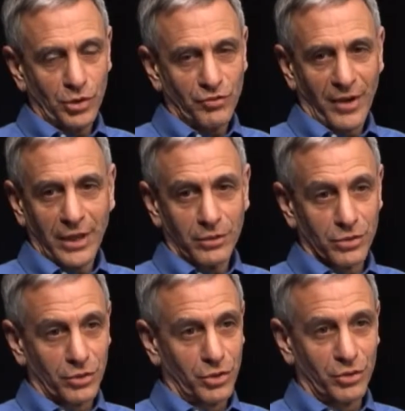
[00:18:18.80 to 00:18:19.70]
Jewish
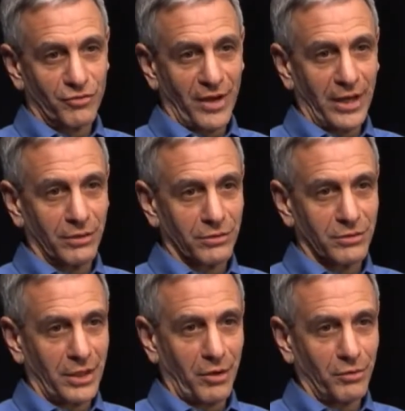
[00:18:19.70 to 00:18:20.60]
values are Jewish
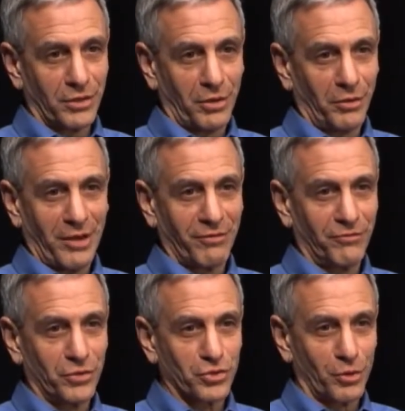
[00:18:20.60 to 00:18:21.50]
values. They don't, they don't have
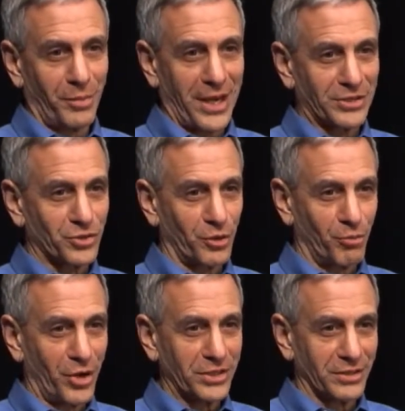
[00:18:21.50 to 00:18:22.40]
a future, a past, or
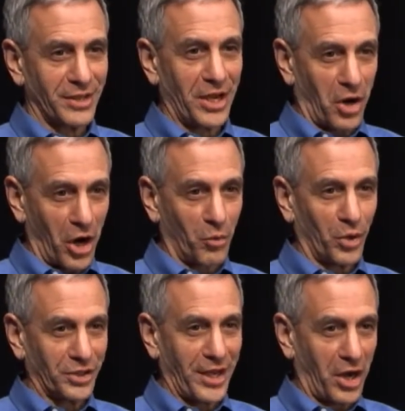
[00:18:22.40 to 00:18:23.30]
a present. They are
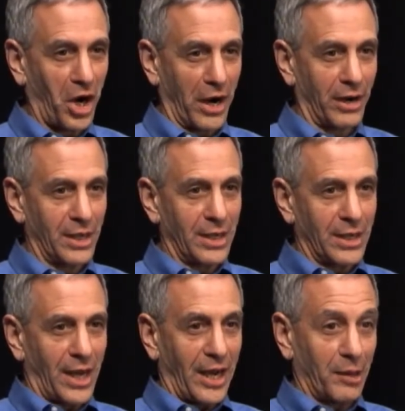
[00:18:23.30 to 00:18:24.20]
what they are.
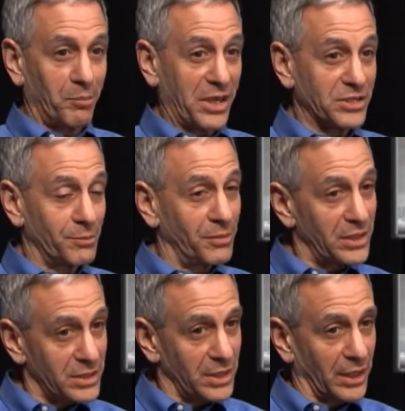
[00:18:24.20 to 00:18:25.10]
I am
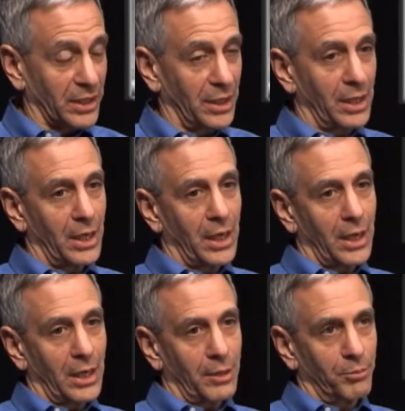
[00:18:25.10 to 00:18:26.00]
pessimistic
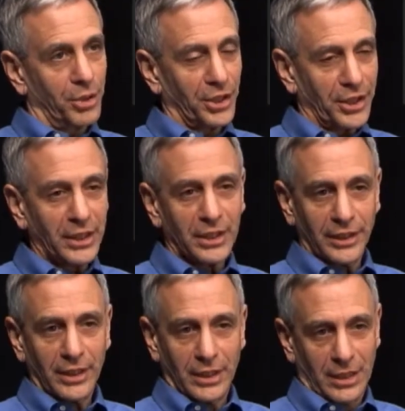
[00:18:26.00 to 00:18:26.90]

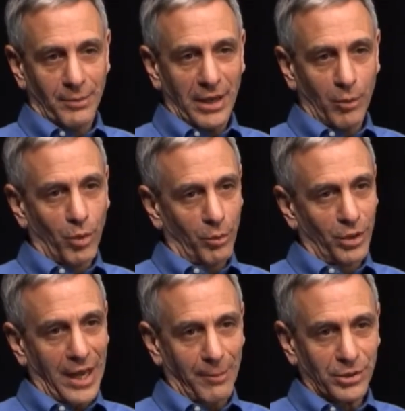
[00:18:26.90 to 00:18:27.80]
politically about
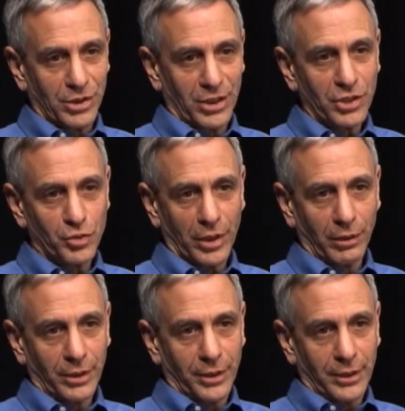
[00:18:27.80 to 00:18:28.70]
what will happen to
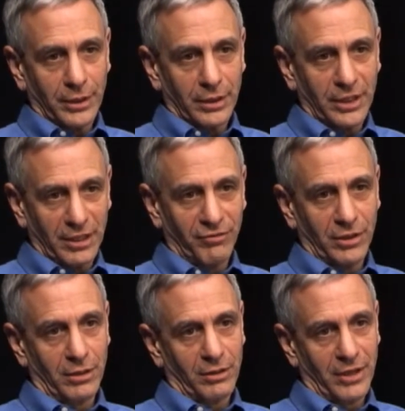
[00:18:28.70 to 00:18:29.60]
Israel,
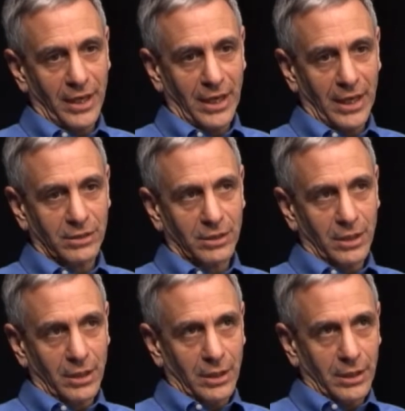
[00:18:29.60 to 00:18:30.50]
given that
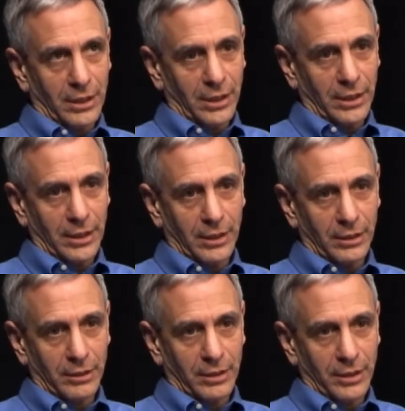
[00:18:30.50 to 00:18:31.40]

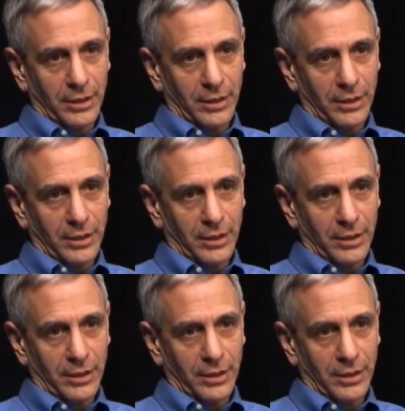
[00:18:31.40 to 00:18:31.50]
uh,